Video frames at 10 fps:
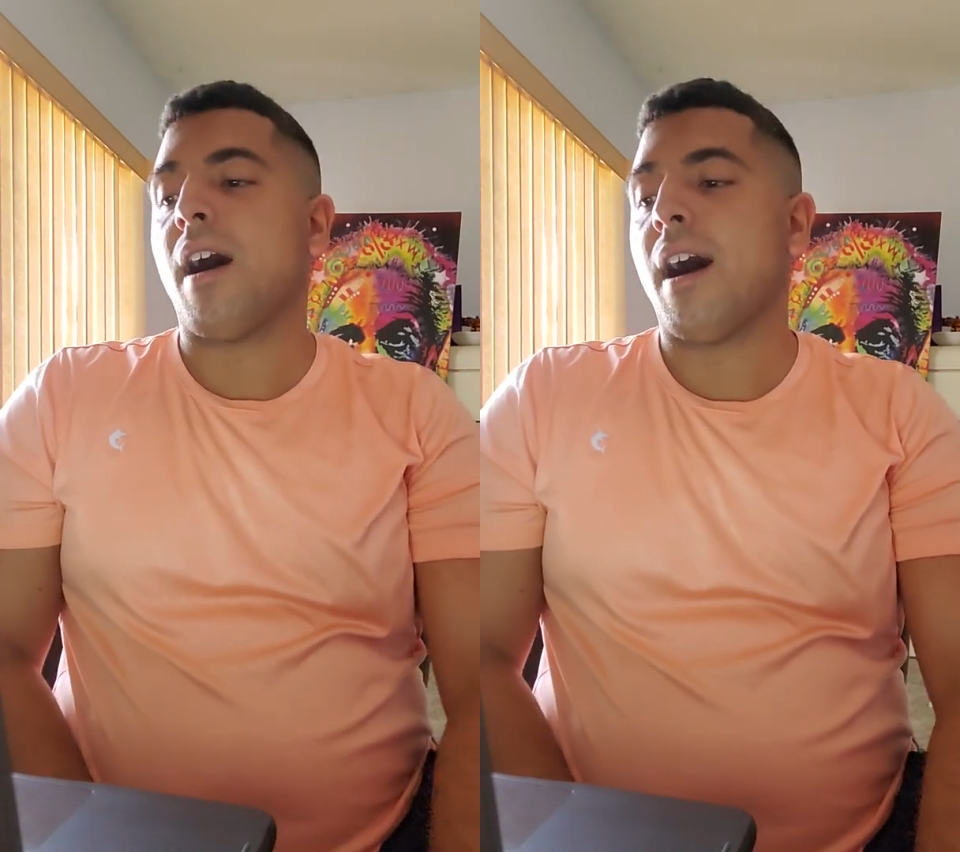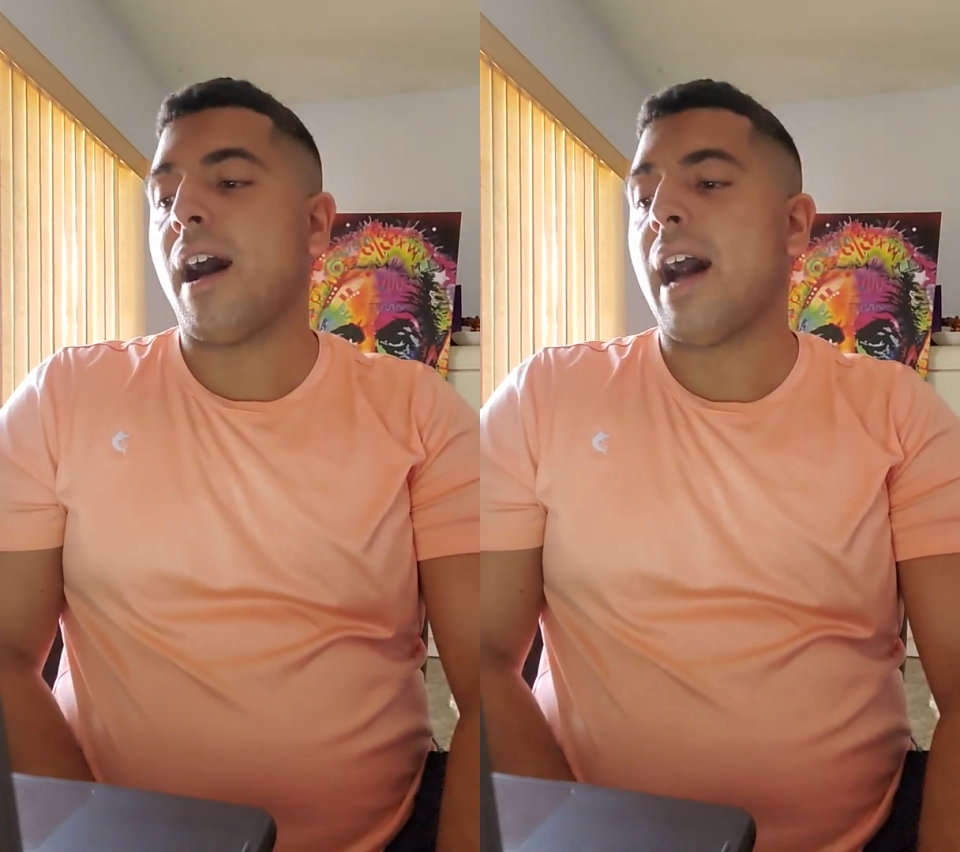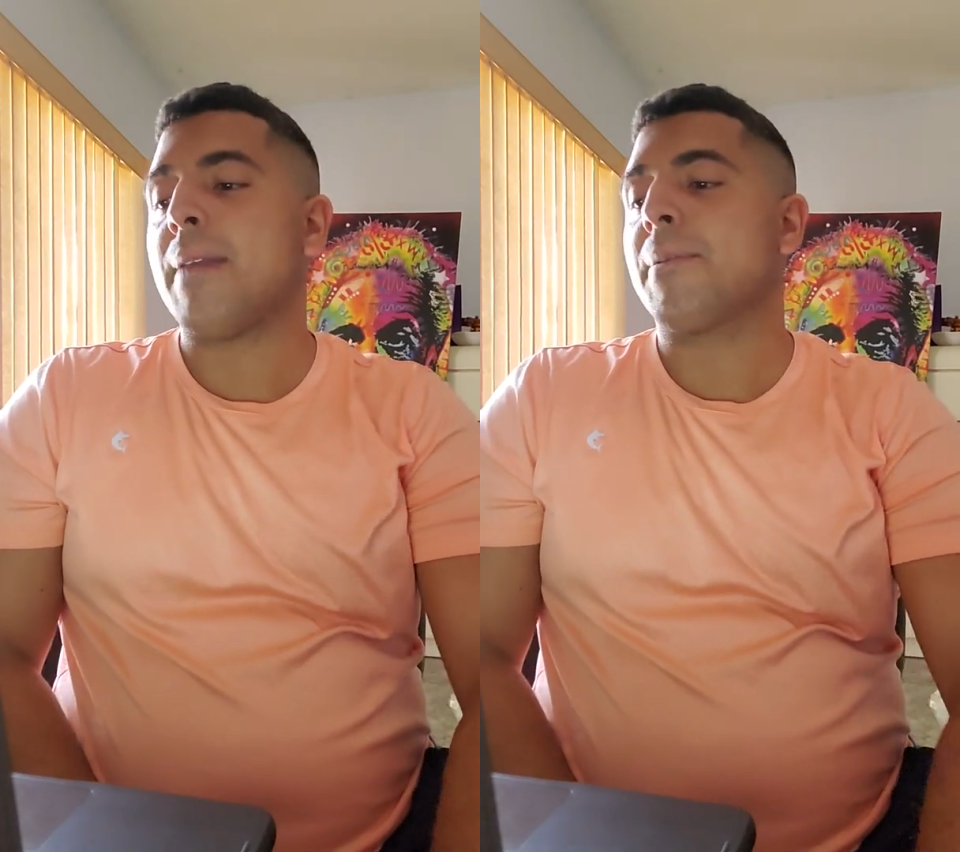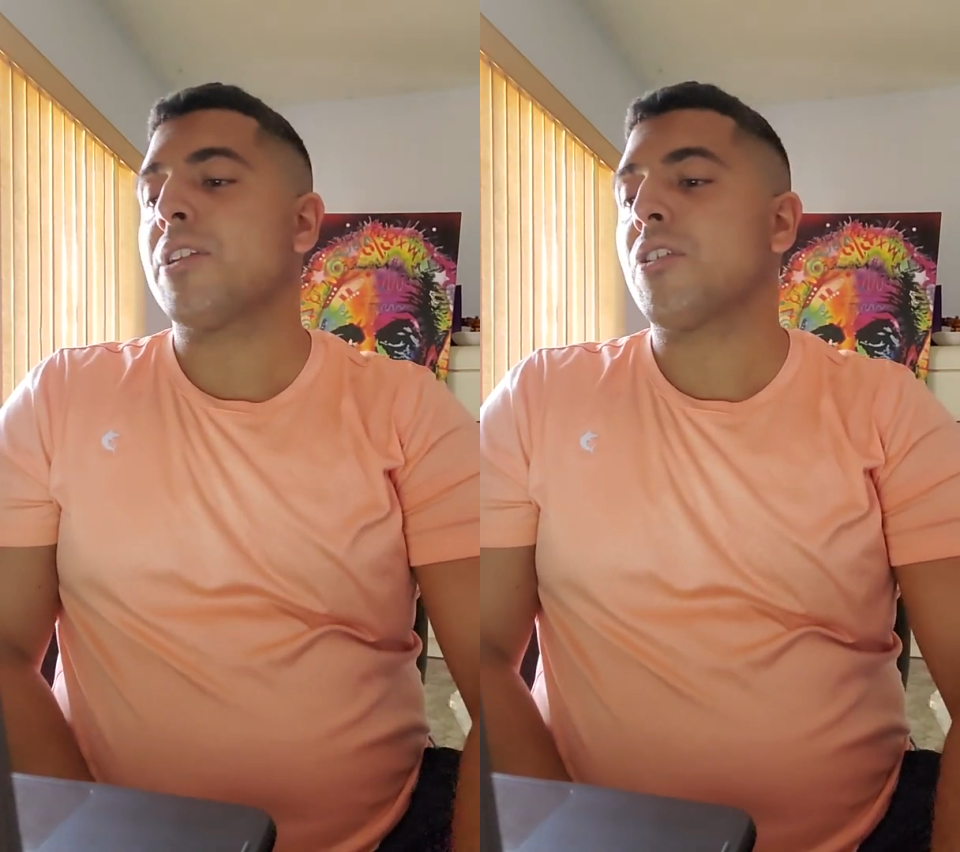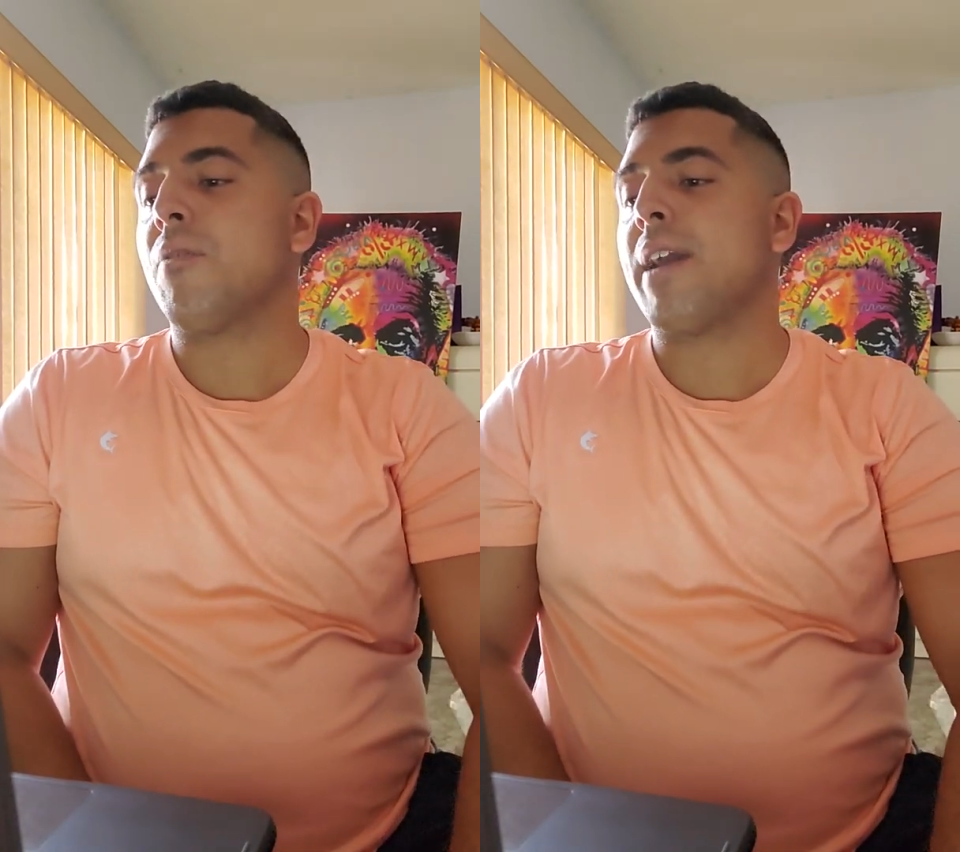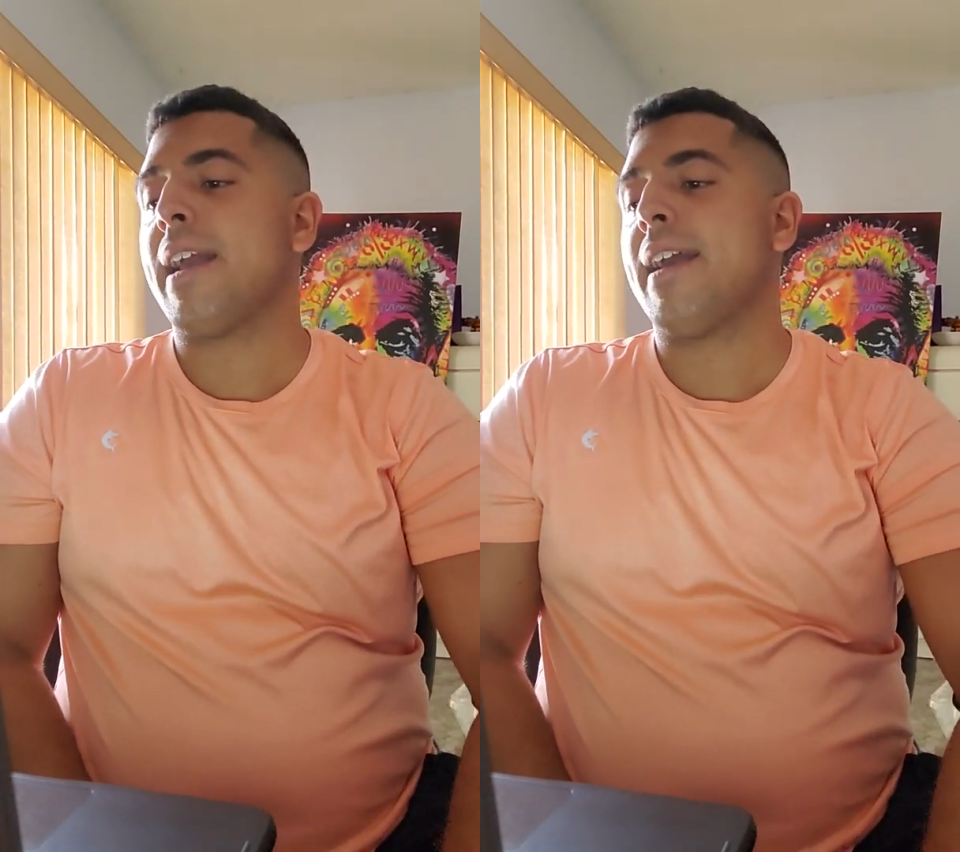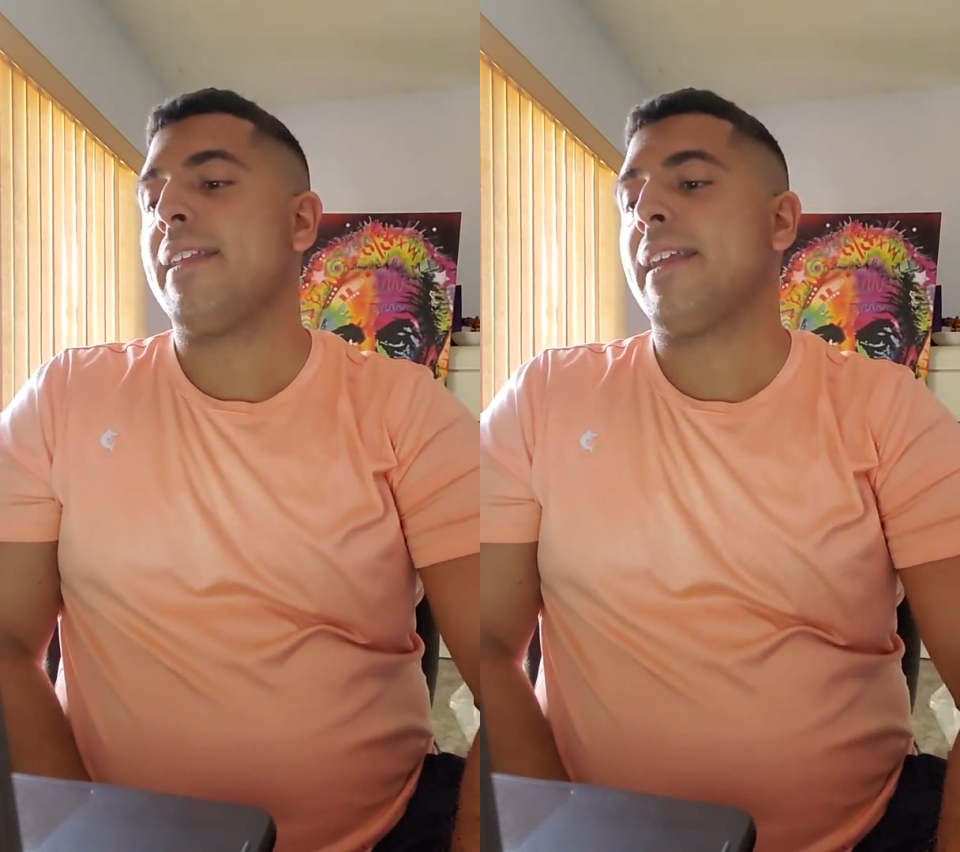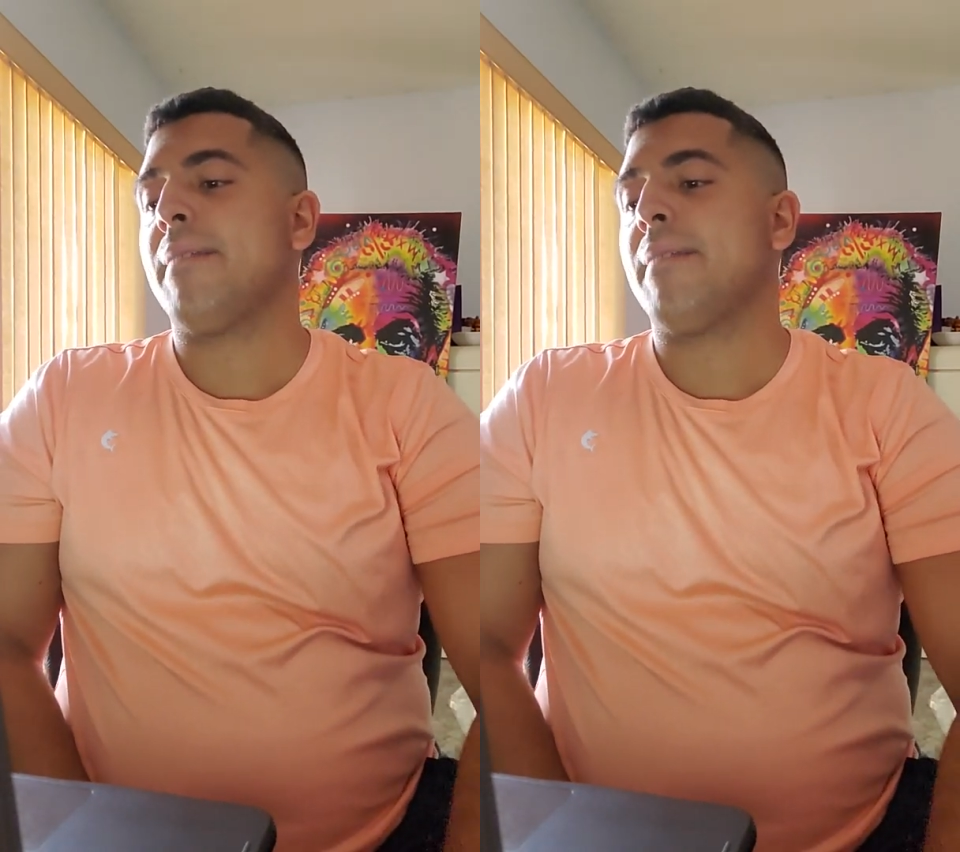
I am going to go ahead